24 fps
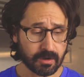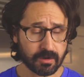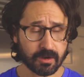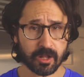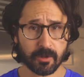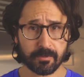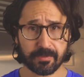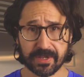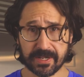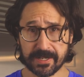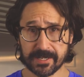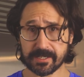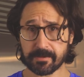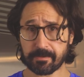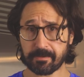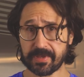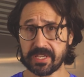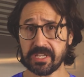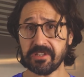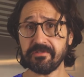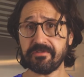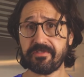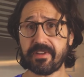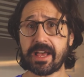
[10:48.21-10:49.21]
Well, because
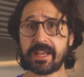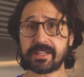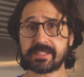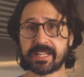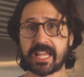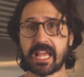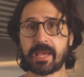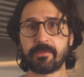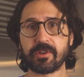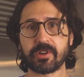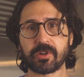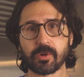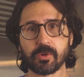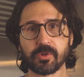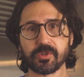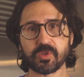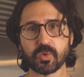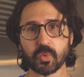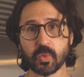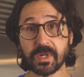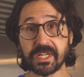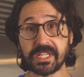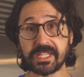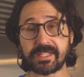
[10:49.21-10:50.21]
PFAS chemicals
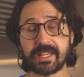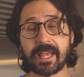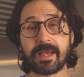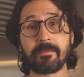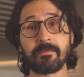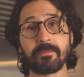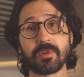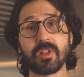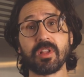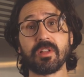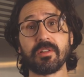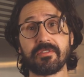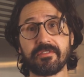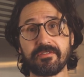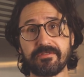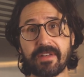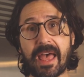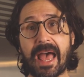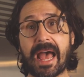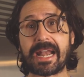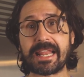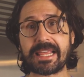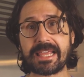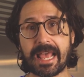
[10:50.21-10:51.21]
resemble
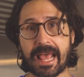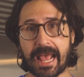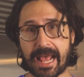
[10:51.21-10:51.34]
fatty